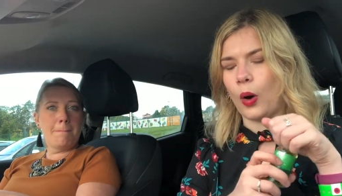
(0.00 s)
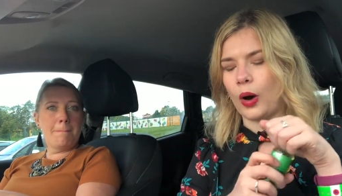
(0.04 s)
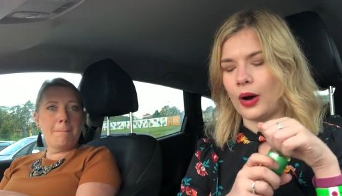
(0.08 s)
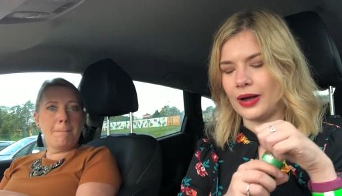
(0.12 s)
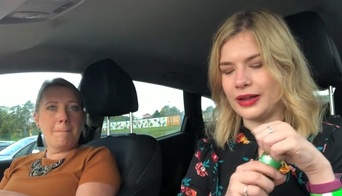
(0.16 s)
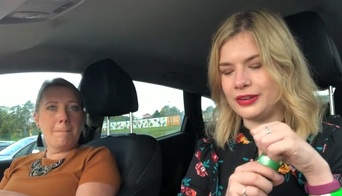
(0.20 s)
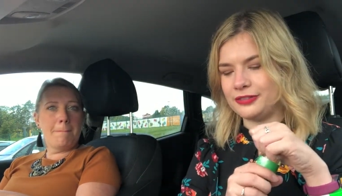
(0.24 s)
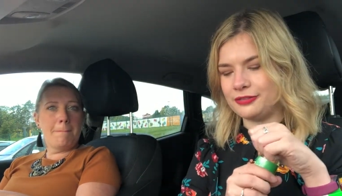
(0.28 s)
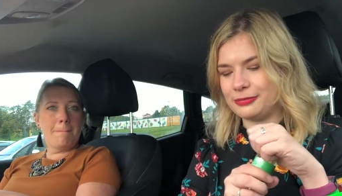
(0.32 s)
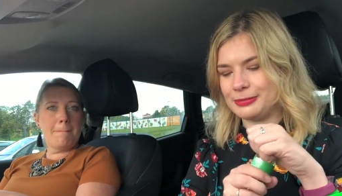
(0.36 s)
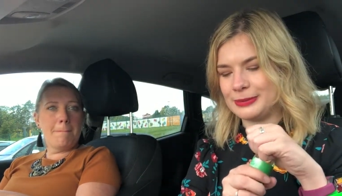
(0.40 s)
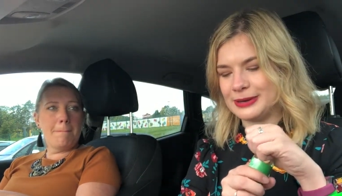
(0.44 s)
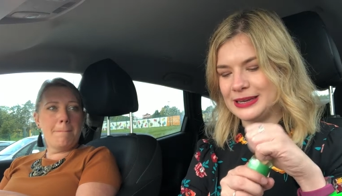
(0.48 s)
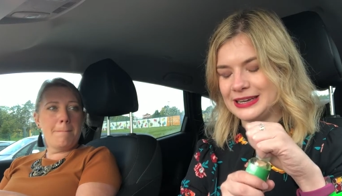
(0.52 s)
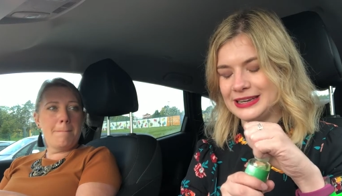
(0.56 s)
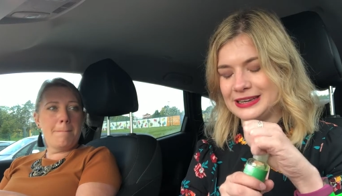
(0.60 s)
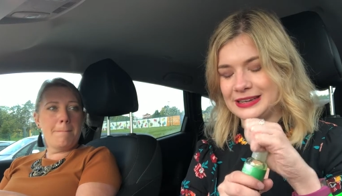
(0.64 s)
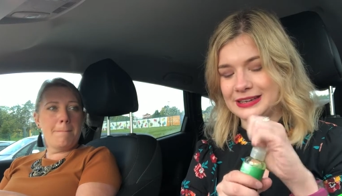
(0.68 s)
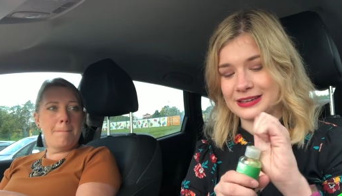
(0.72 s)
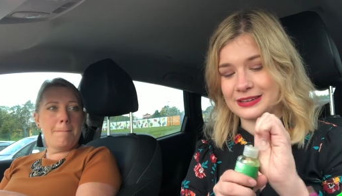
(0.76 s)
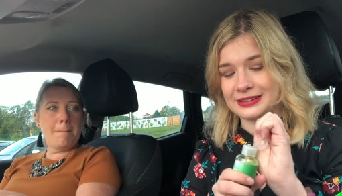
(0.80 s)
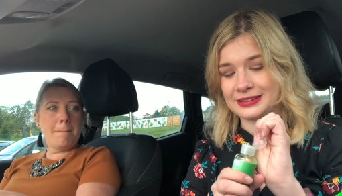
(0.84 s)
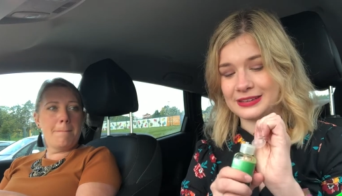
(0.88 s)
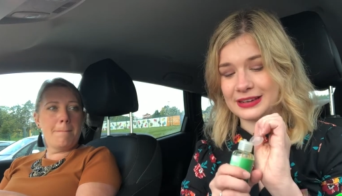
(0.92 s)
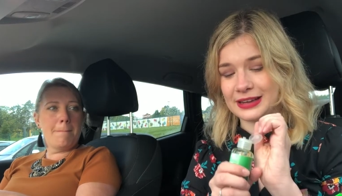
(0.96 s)
Speaker 1: I
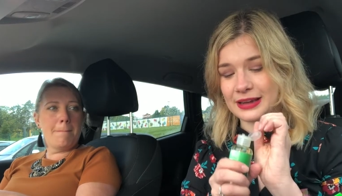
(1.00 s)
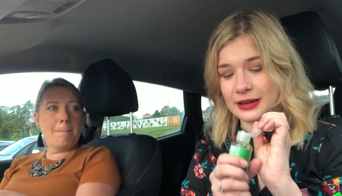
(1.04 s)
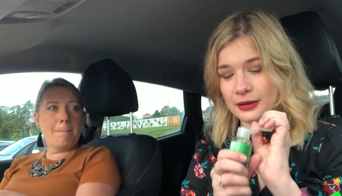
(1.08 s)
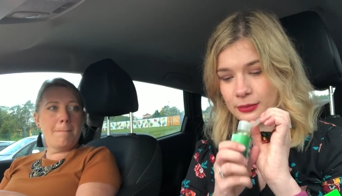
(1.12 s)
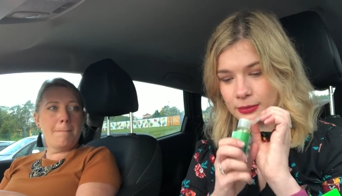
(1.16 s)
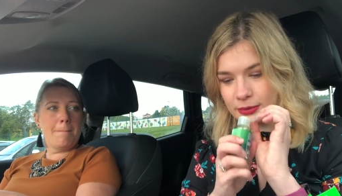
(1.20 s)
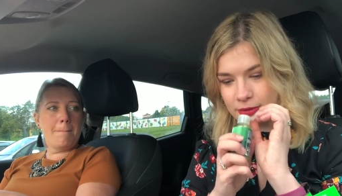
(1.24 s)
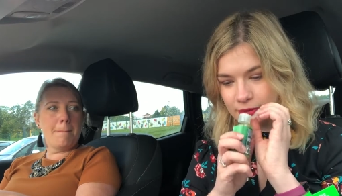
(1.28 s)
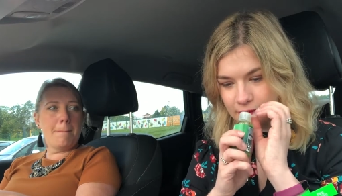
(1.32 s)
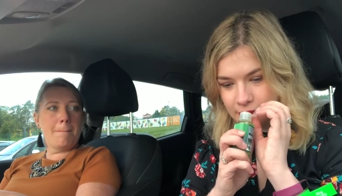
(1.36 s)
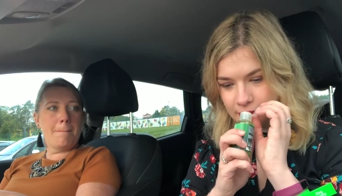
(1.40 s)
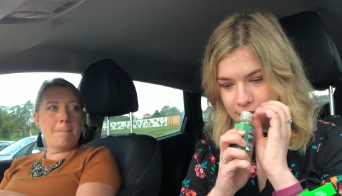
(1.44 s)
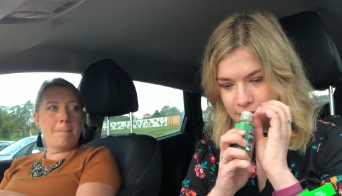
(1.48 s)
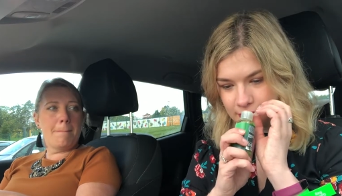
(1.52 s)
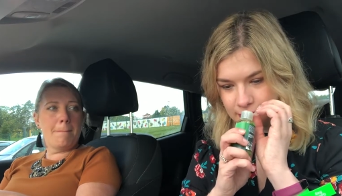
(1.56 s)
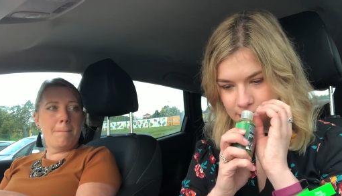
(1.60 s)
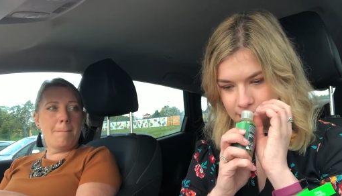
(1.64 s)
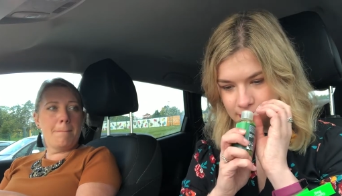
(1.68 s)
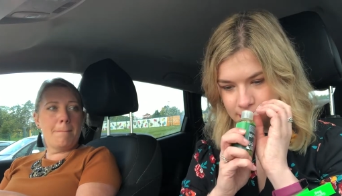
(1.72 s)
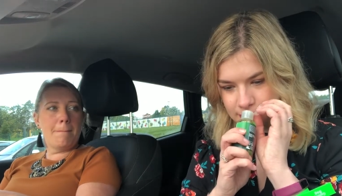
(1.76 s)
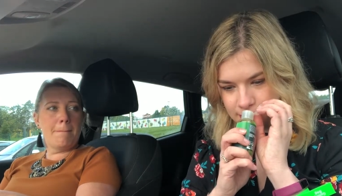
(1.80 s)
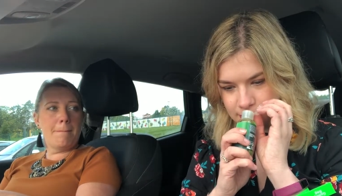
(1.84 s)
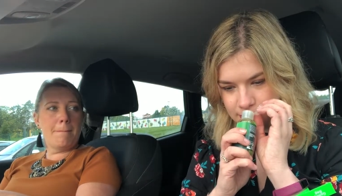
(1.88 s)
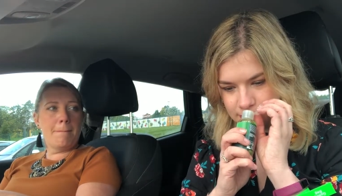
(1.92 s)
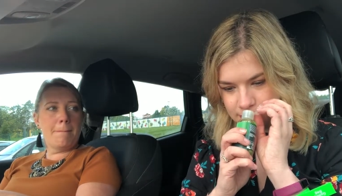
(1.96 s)
needed to get one of these.
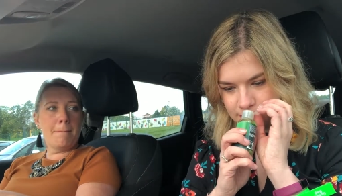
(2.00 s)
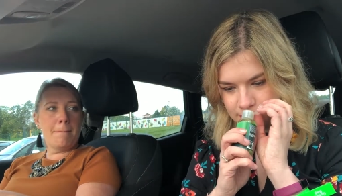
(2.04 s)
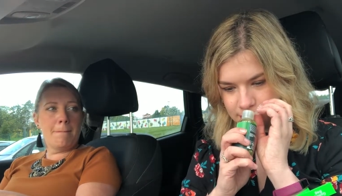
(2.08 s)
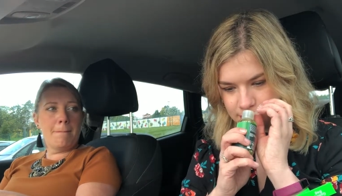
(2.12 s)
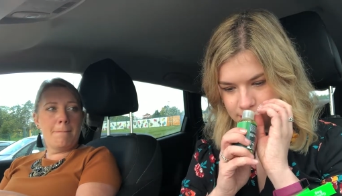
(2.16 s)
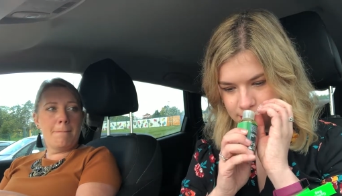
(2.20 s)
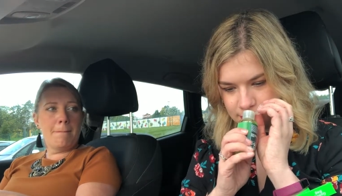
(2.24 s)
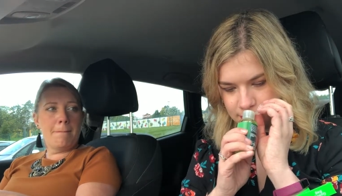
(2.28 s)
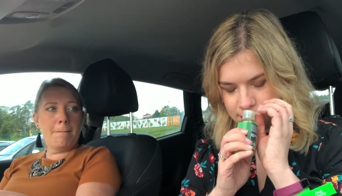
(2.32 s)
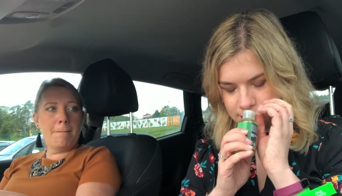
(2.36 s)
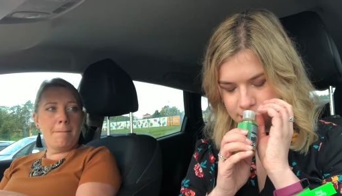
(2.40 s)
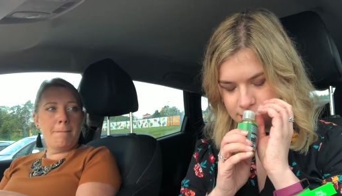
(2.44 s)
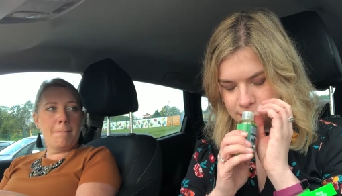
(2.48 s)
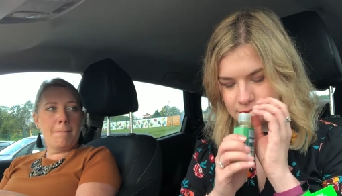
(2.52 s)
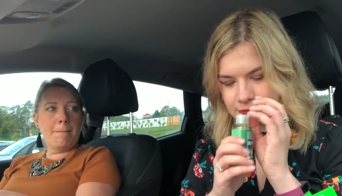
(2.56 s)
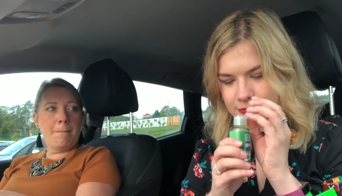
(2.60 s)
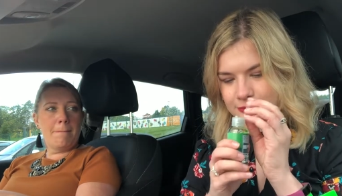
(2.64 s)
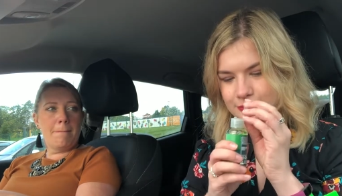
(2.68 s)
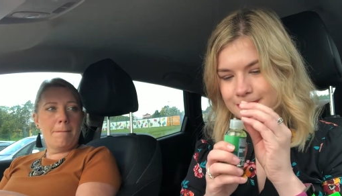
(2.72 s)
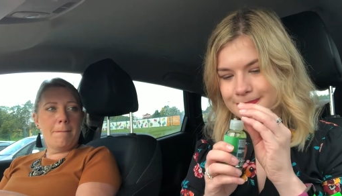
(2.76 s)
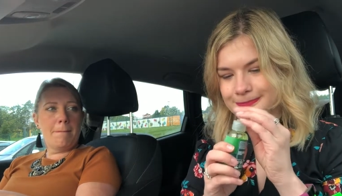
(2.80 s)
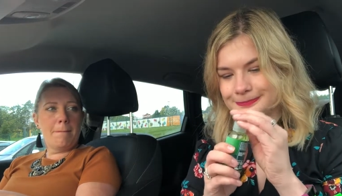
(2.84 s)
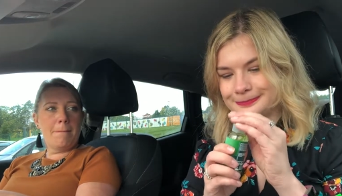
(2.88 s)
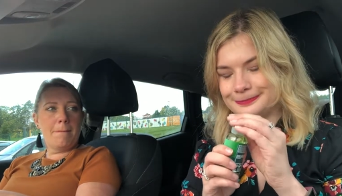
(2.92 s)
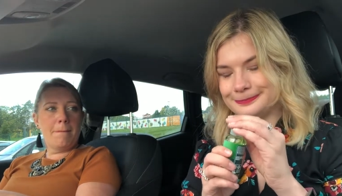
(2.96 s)

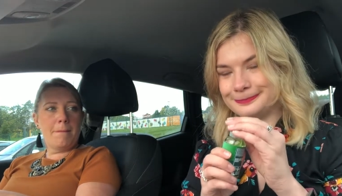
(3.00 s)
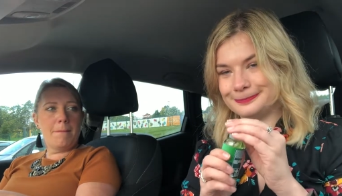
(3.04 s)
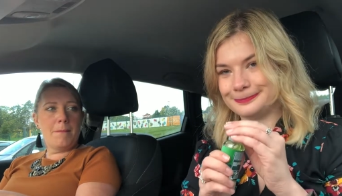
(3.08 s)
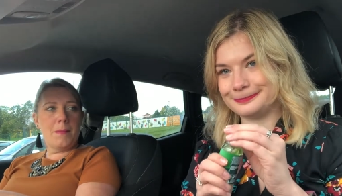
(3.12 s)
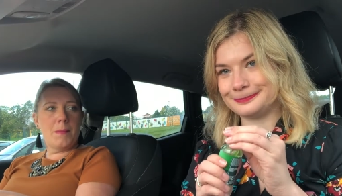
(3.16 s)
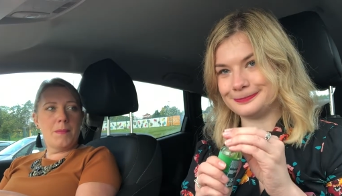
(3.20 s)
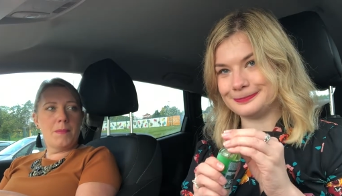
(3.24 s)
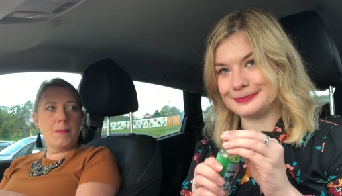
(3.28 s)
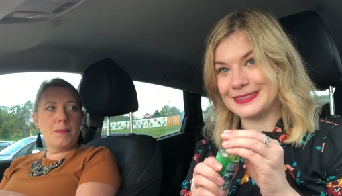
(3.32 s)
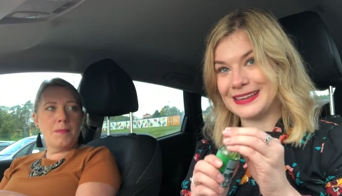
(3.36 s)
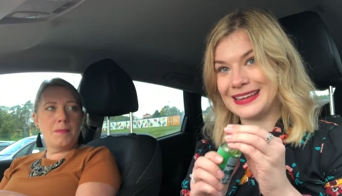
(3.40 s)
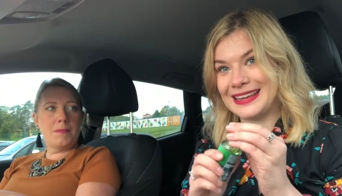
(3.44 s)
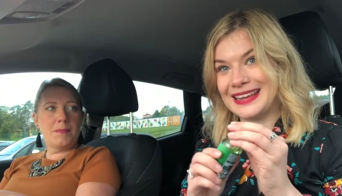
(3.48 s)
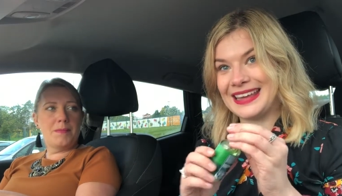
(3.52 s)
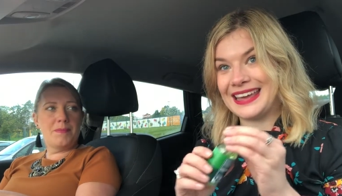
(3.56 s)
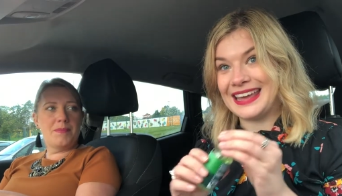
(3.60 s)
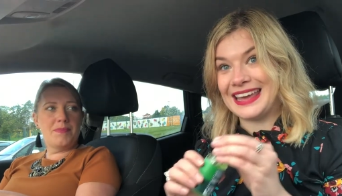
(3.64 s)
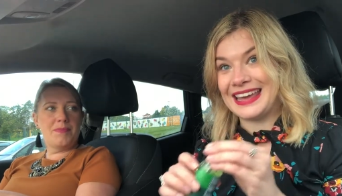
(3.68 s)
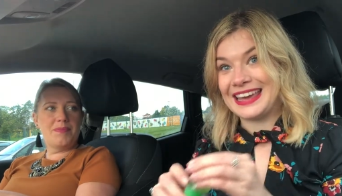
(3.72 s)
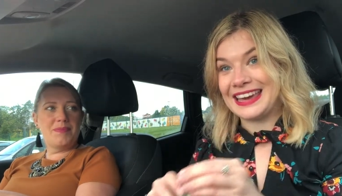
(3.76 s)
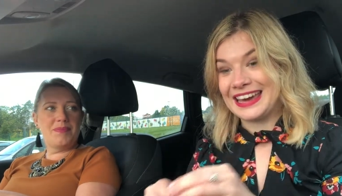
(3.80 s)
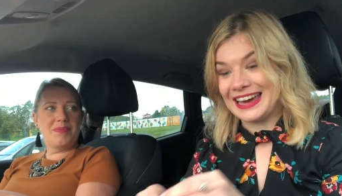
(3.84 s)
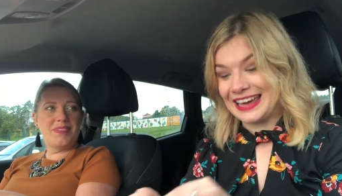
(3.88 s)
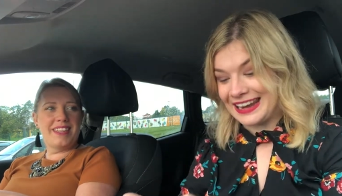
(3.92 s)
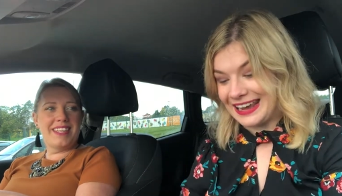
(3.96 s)
Mm.
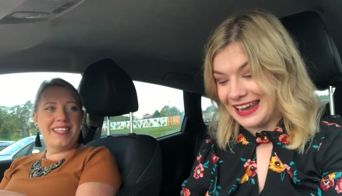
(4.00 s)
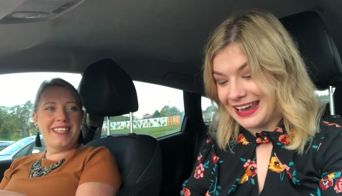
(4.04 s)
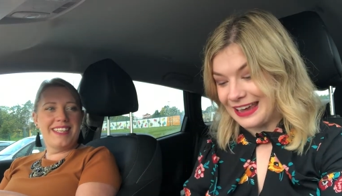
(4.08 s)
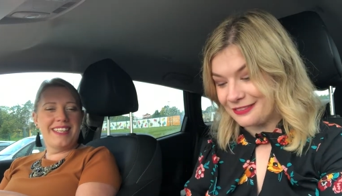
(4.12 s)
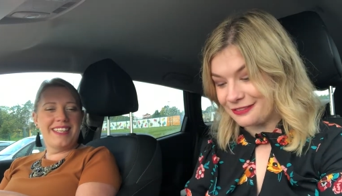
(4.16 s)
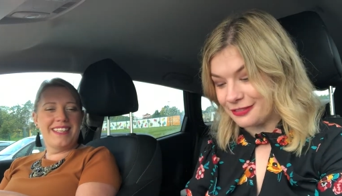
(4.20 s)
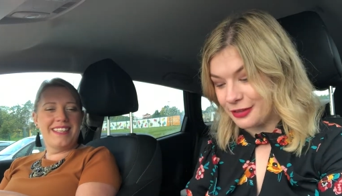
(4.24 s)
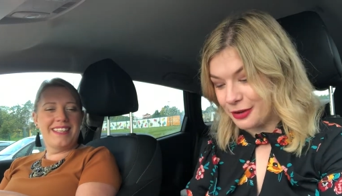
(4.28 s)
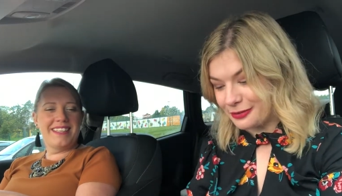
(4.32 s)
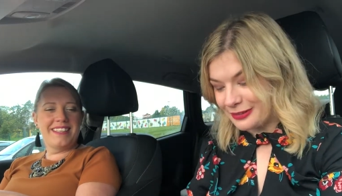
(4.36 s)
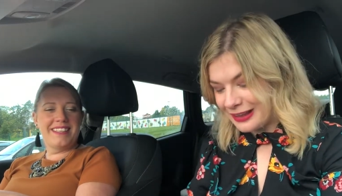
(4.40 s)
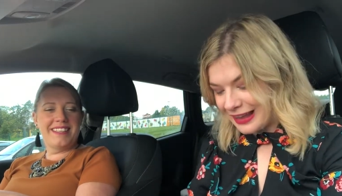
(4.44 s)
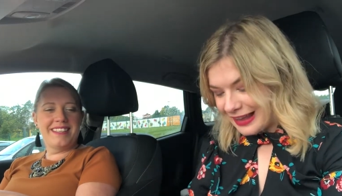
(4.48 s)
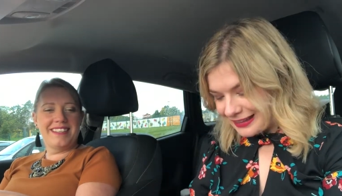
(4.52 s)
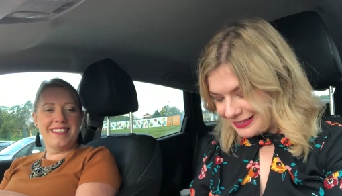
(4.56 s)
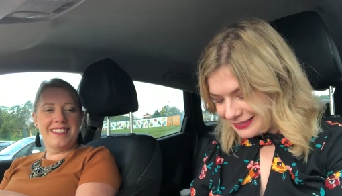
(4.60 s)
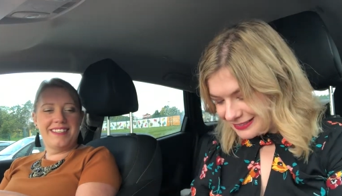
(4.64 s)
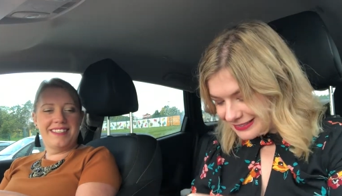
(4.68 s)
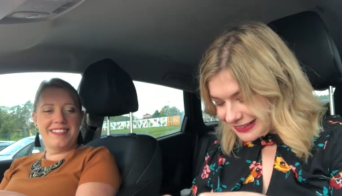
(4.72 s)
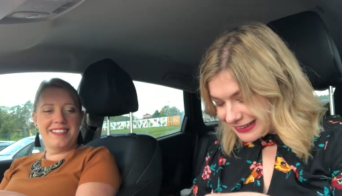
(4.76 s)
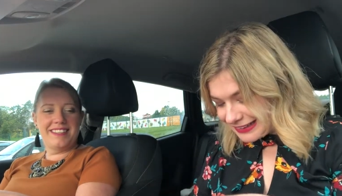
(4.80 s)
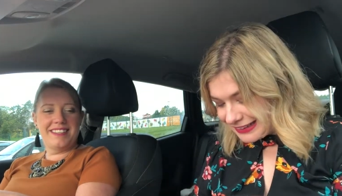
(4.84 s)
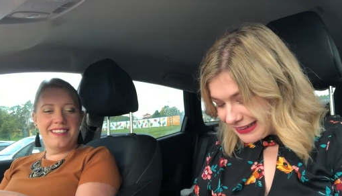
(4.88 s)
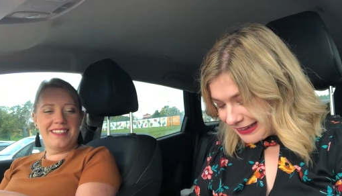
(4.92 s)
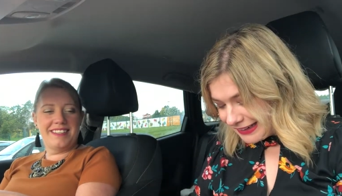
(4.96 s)
Gotta have those hands
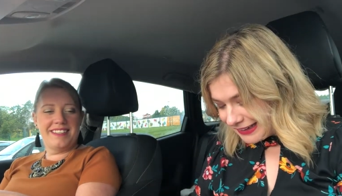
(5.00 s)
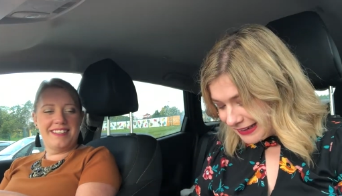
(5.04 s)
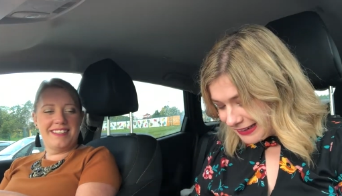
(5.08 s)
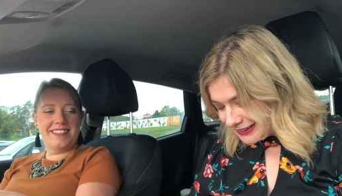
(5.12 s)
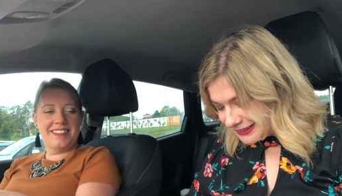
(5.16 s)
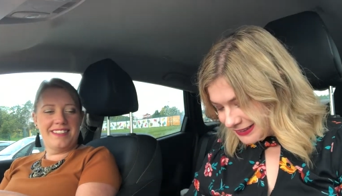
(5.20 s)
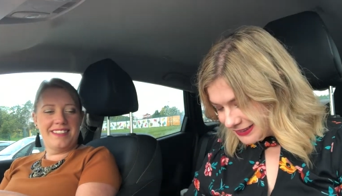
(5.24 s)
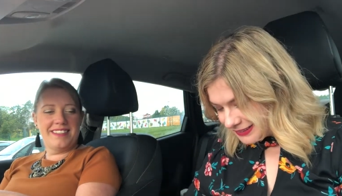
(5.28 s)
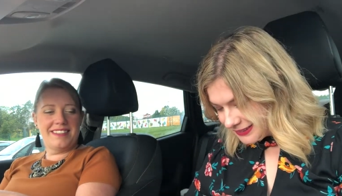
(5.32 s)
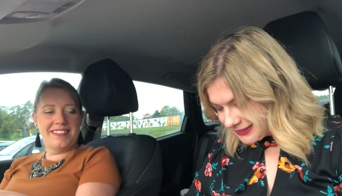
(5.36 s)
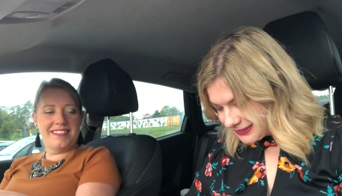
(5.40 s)
clean.